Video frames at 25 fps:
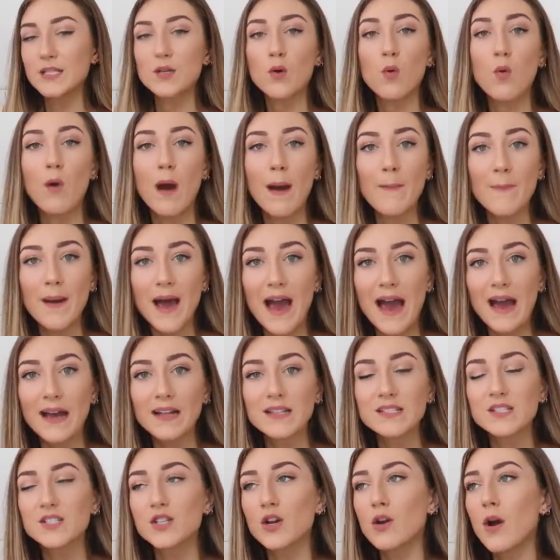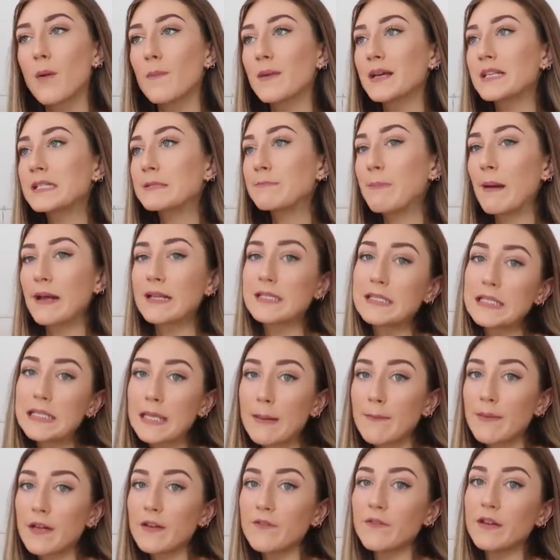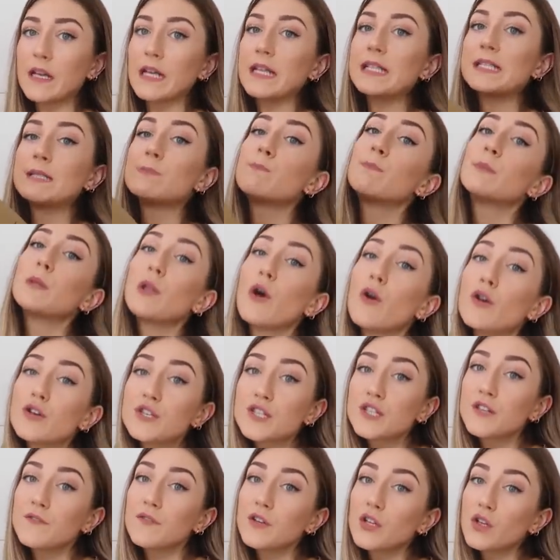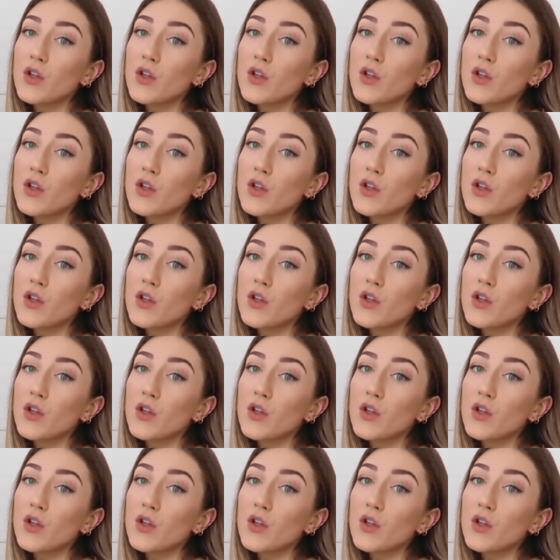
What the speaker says: it's quite packed, so I'm expecting a bit of an explosion of